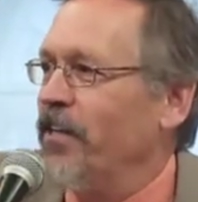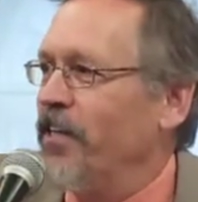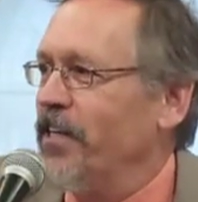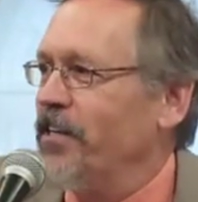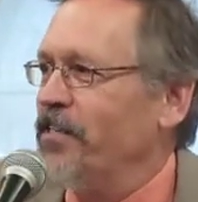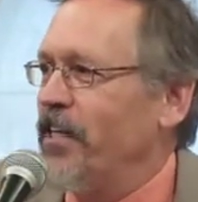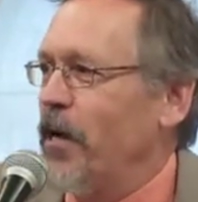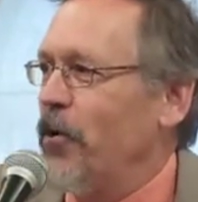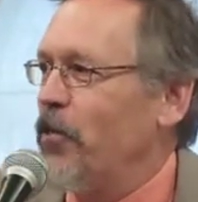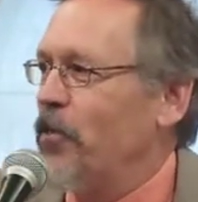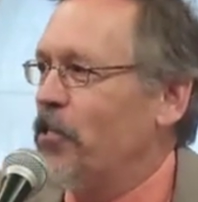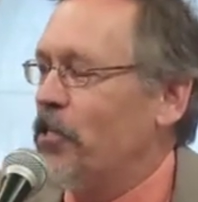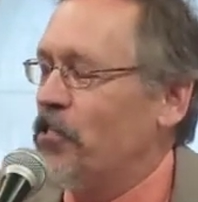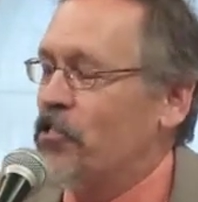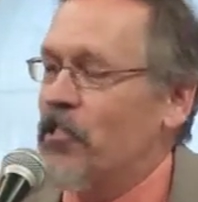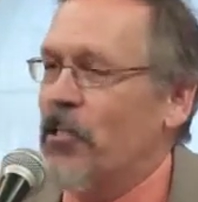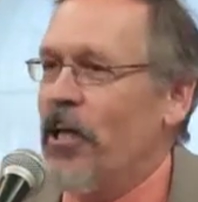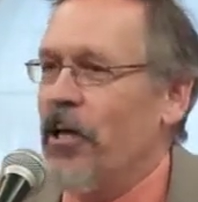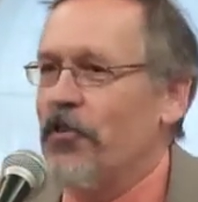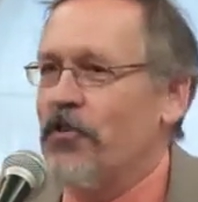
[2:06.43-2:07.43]
things down in
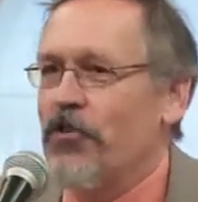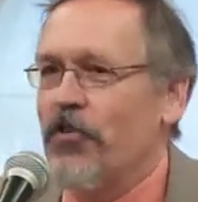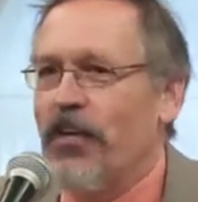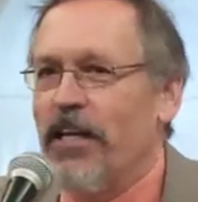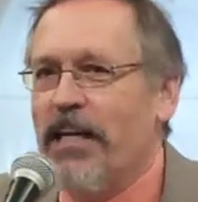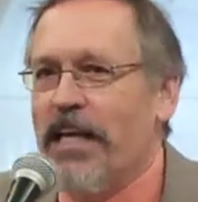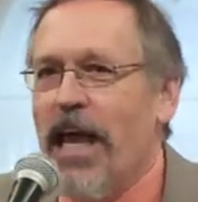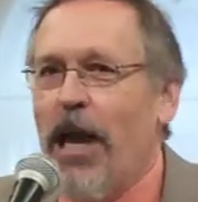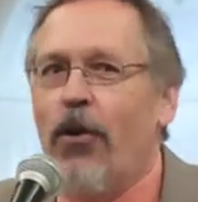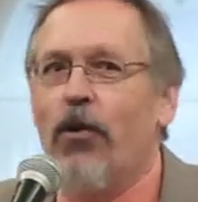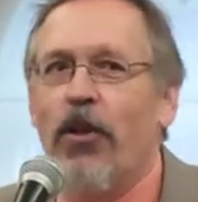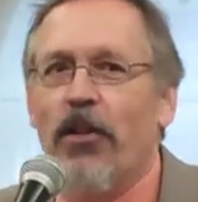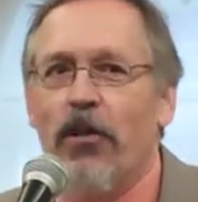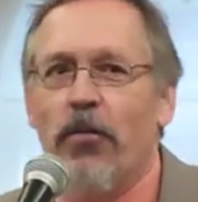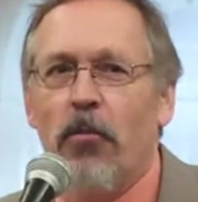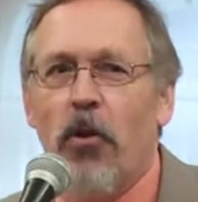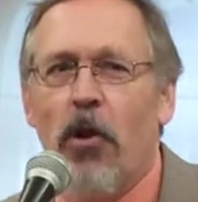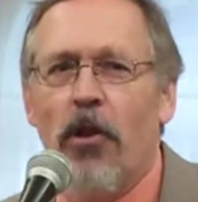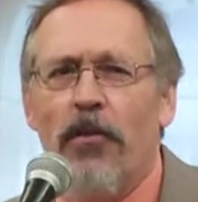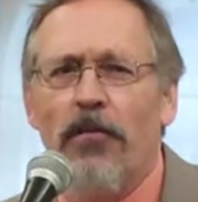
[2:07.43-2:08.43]
his ledger and counting
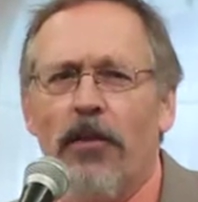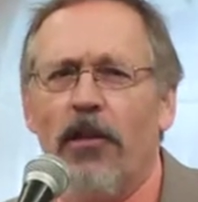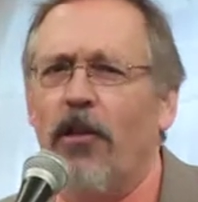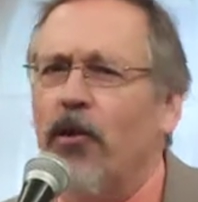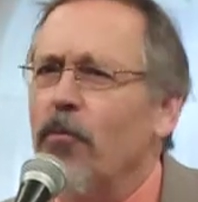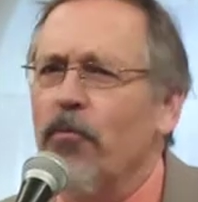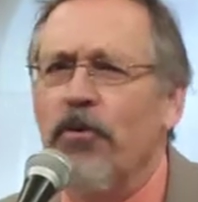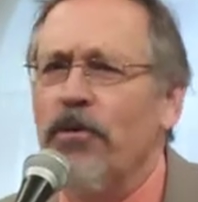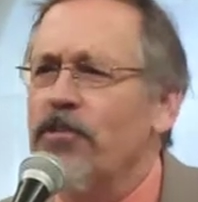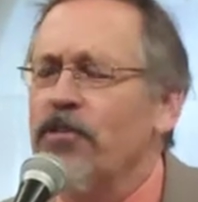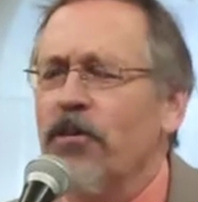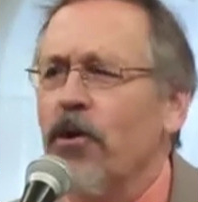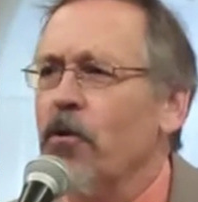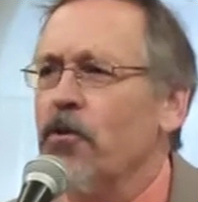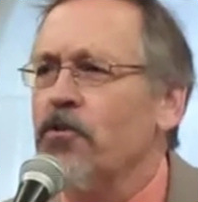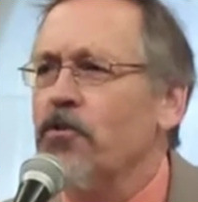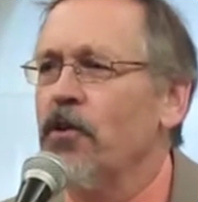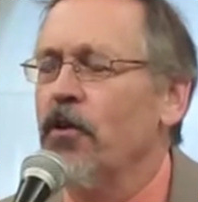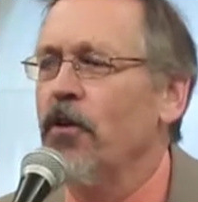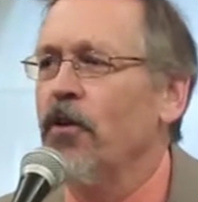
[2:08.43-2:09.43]
them all. And the little prince
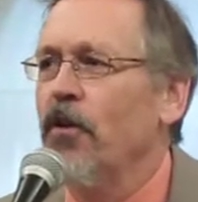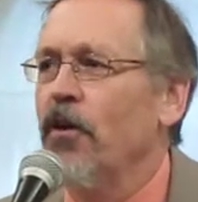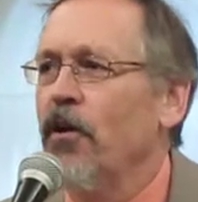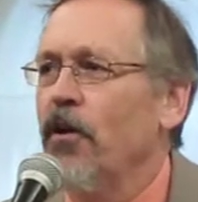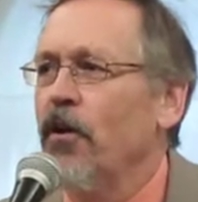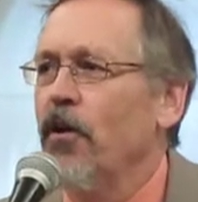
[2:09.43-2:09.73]
goes,